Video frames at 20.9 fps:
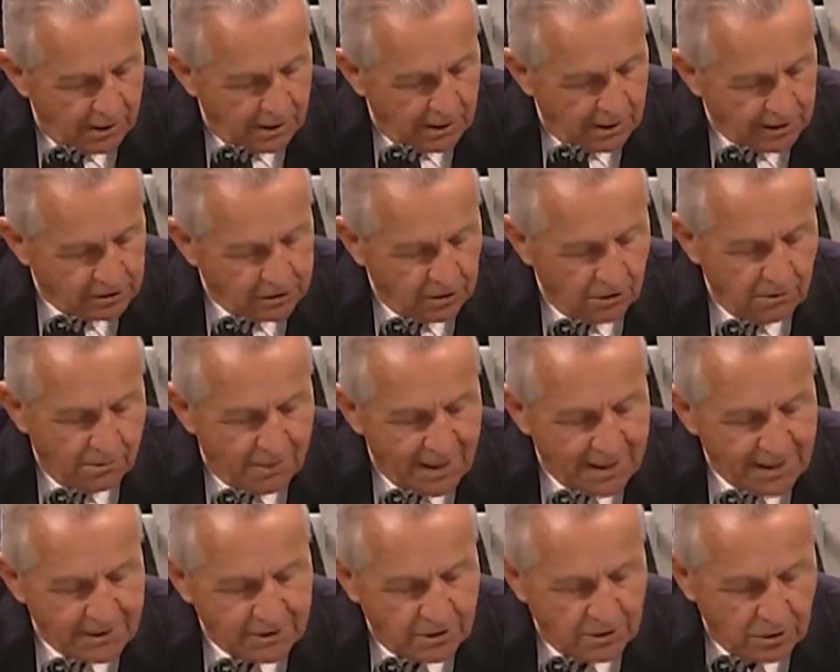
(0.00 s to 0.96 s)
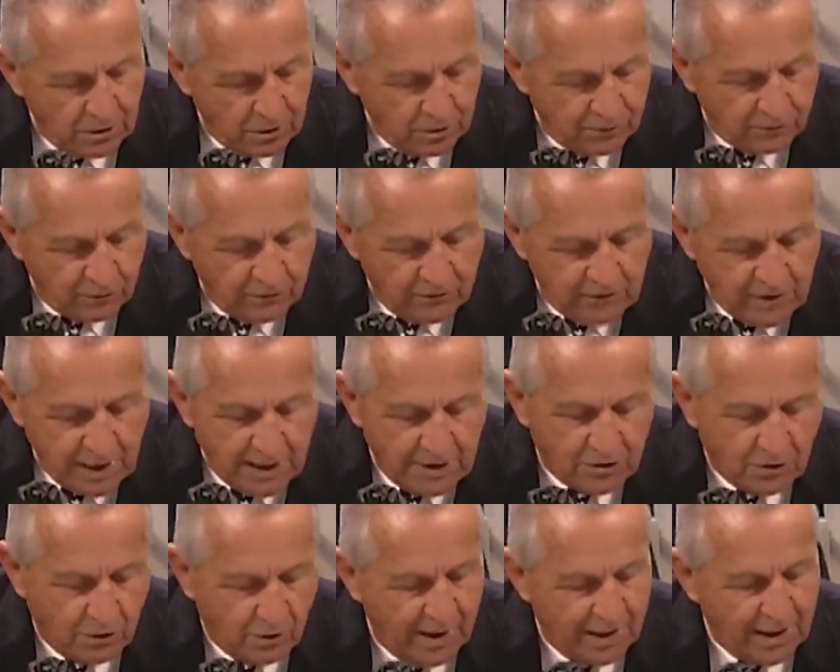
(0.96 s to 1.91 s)
It's long past due for VA
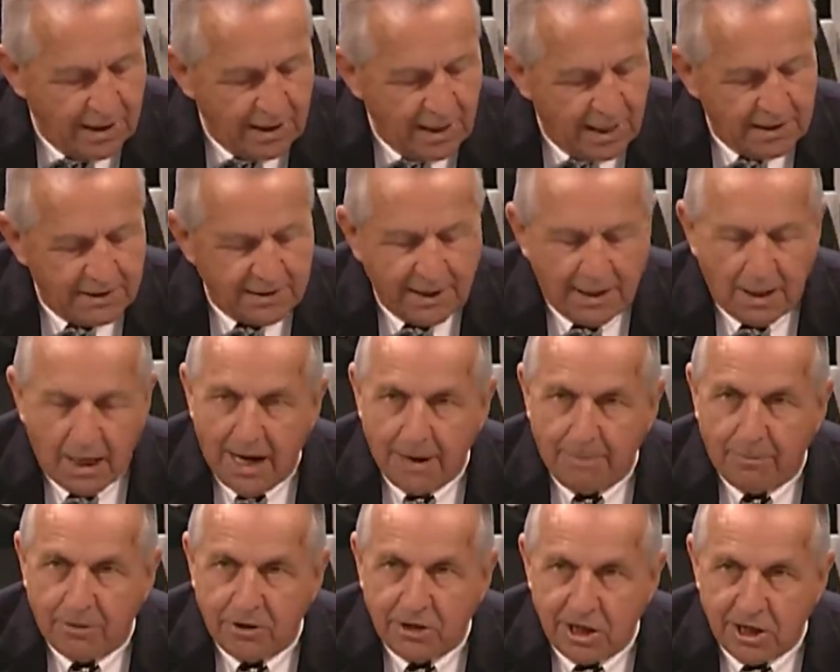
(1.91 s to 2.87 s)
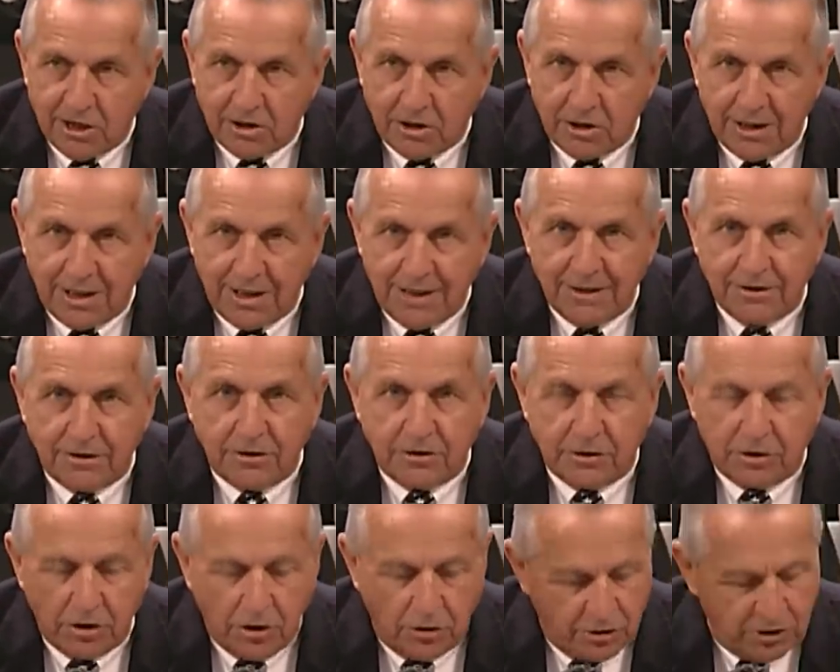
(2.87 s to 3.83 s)
to recognize that hypertension is
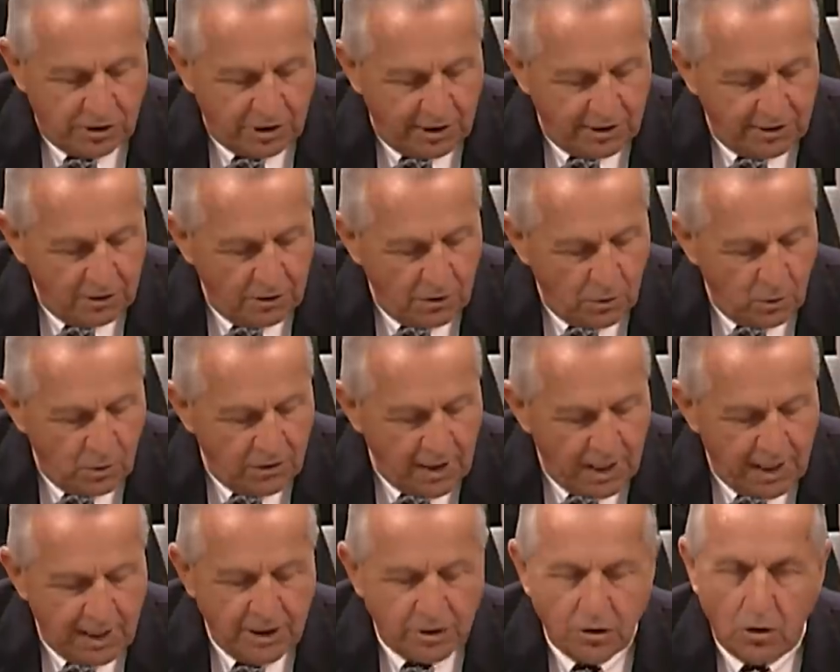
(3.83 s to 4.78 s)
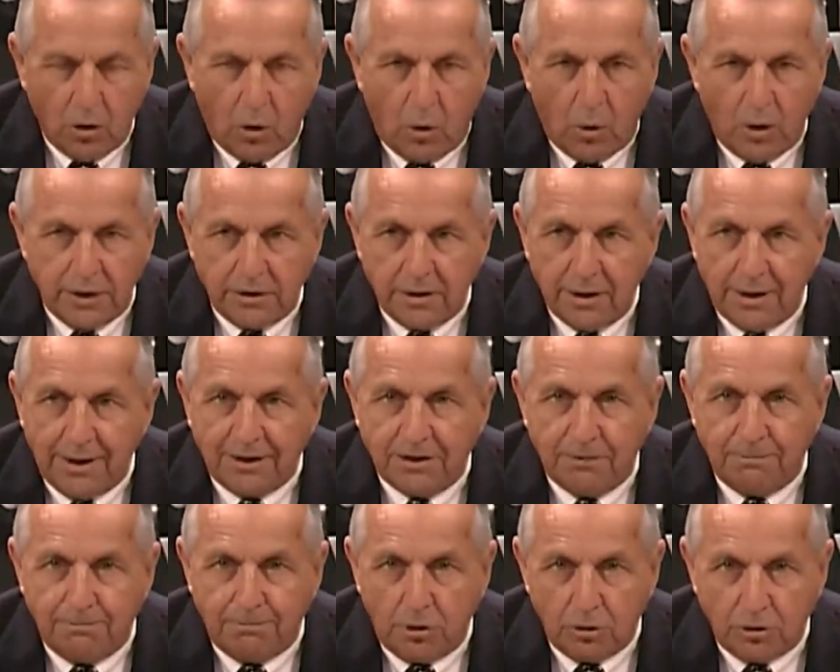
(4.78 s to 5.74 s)
associated with Agent Orange
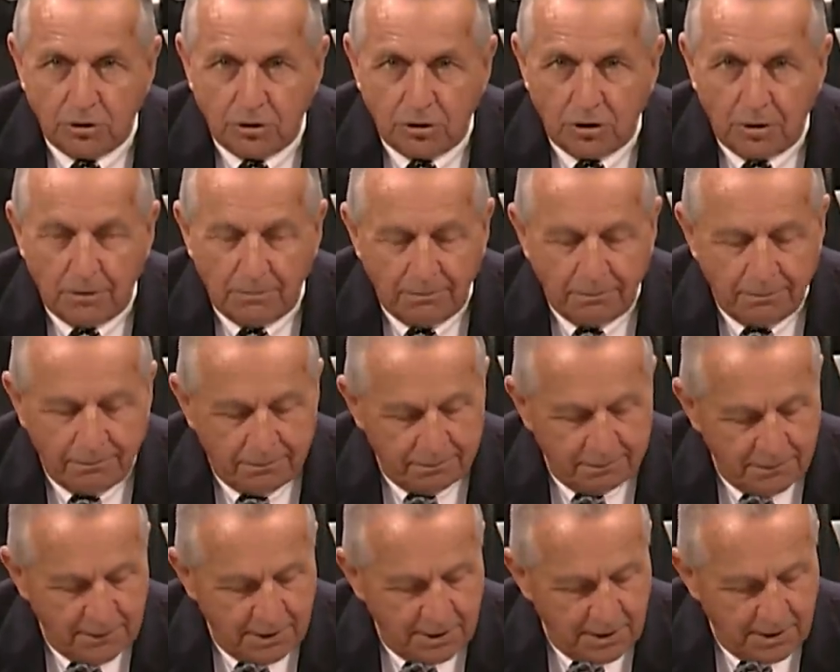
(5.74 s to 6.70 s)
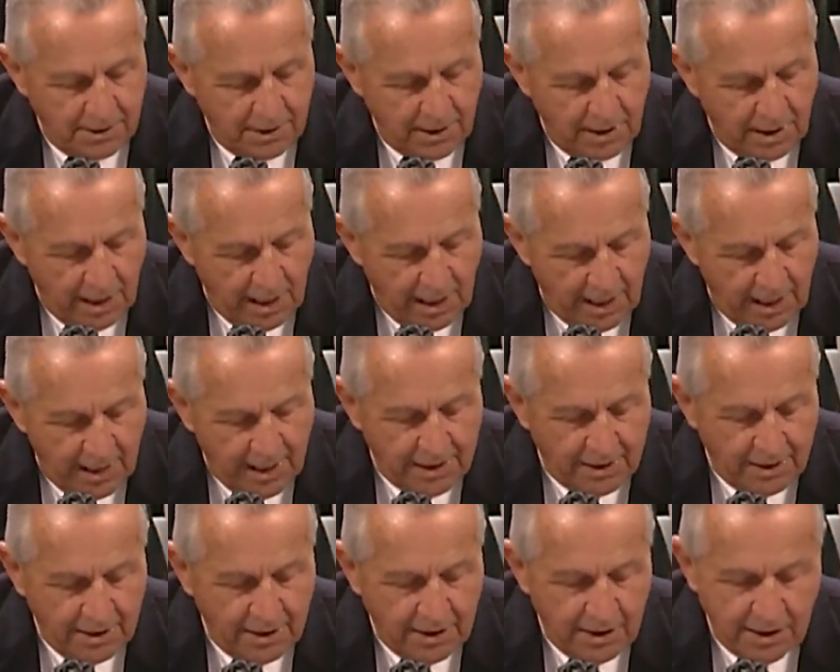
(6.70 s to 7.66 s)
exposure.
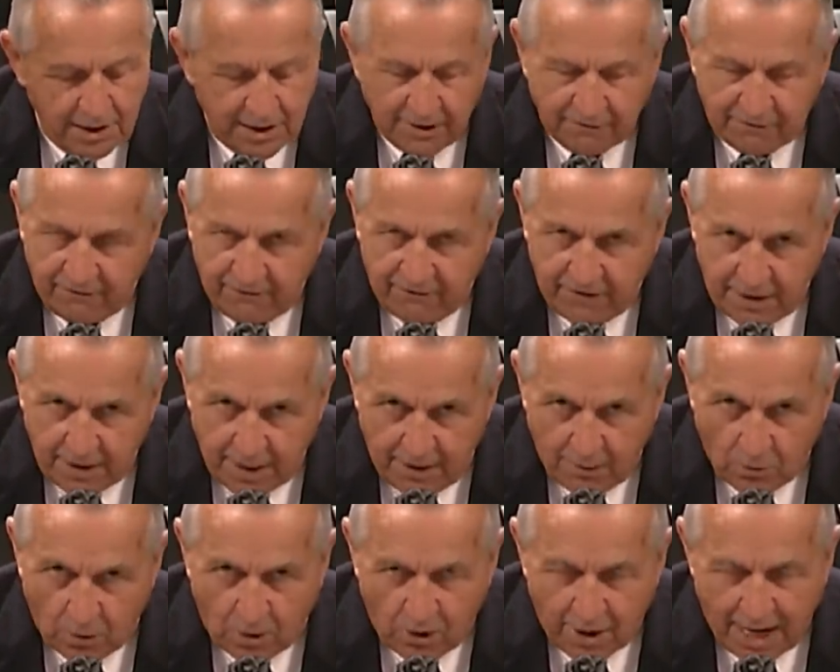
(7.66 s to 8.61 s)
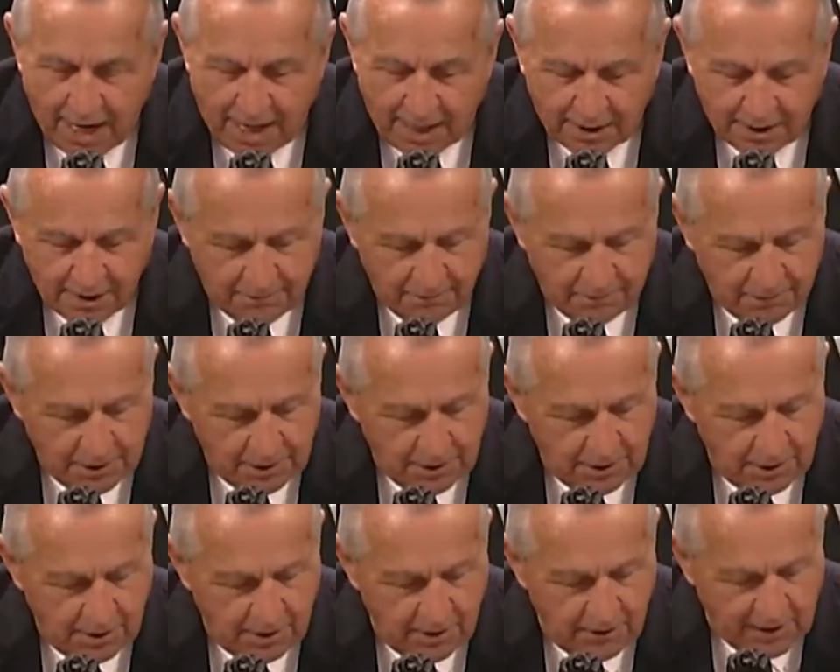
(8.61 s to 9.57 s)
And if VA won't act,
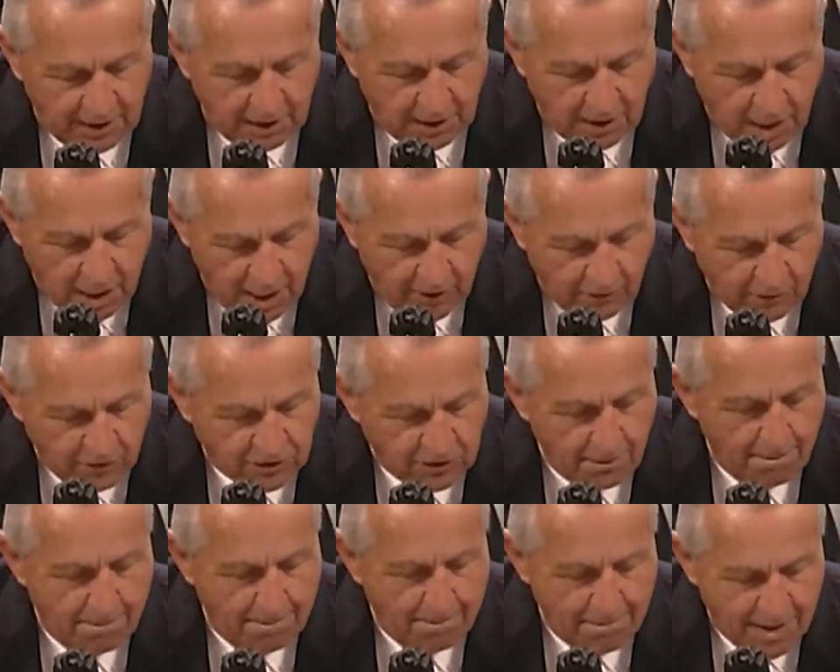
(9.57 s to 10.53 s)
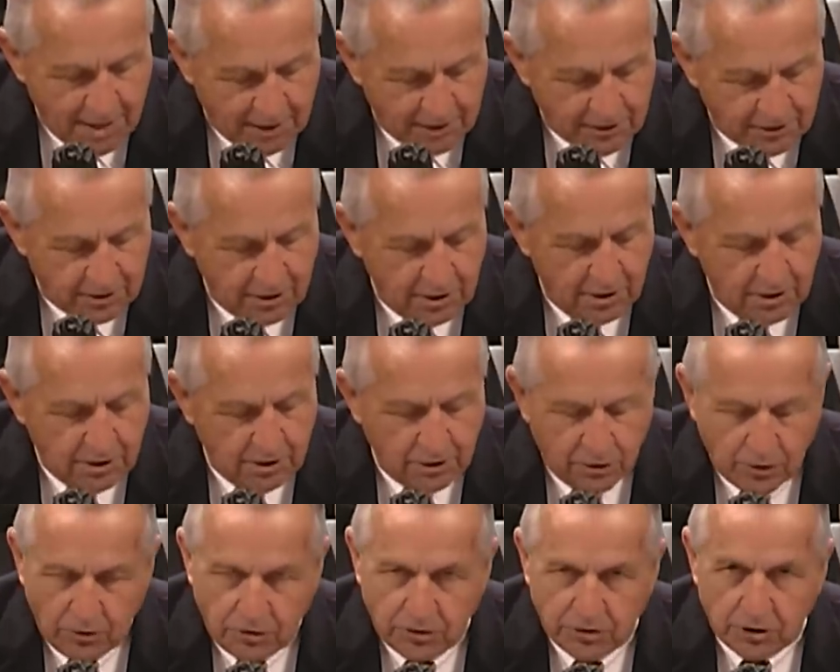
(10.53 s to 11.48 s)
then Congress must
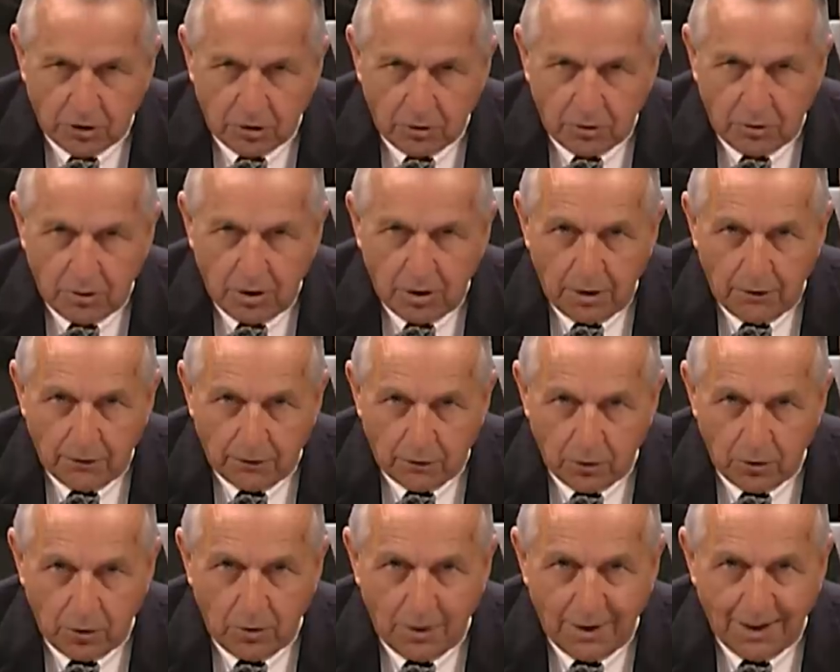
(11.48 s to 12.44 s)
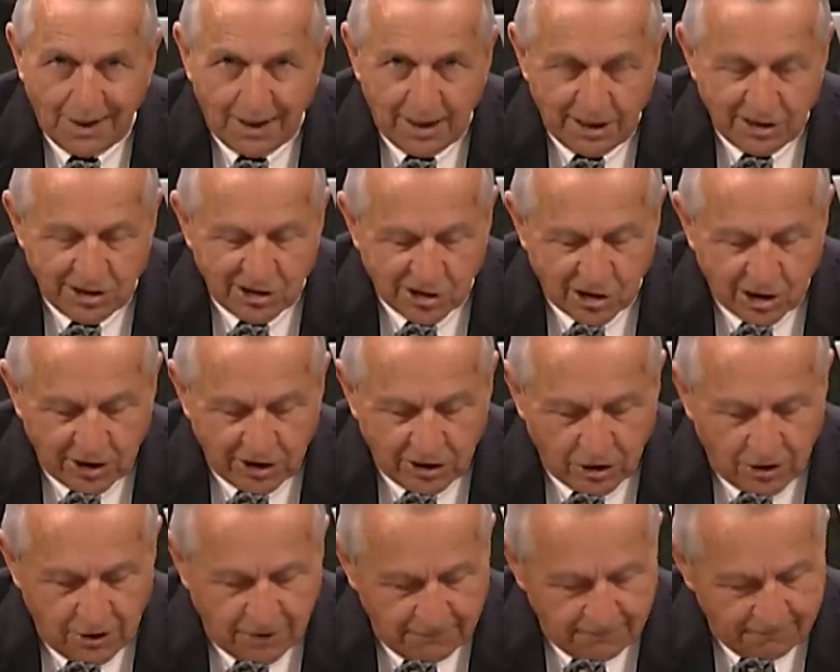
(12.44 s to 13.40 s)
do so through
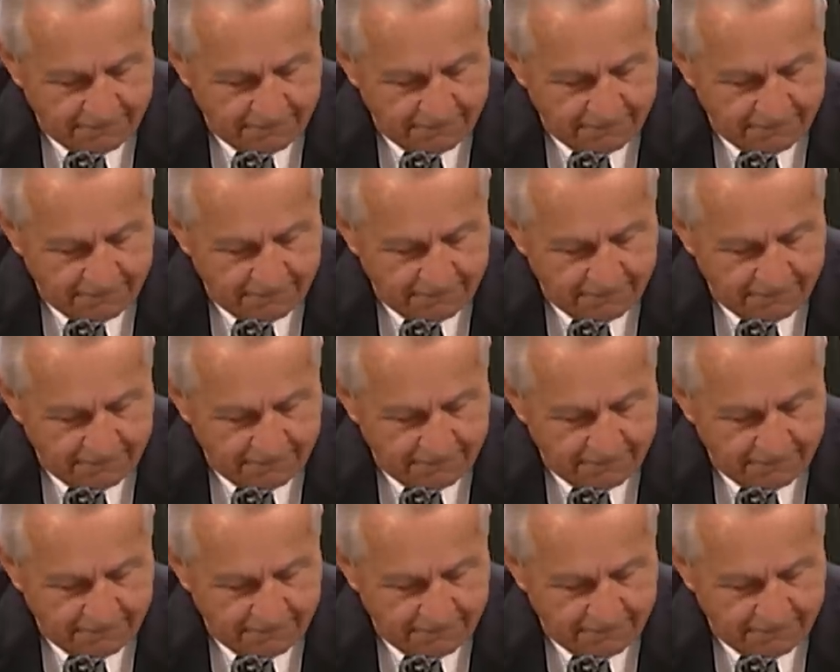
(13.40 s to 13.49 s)
legislation.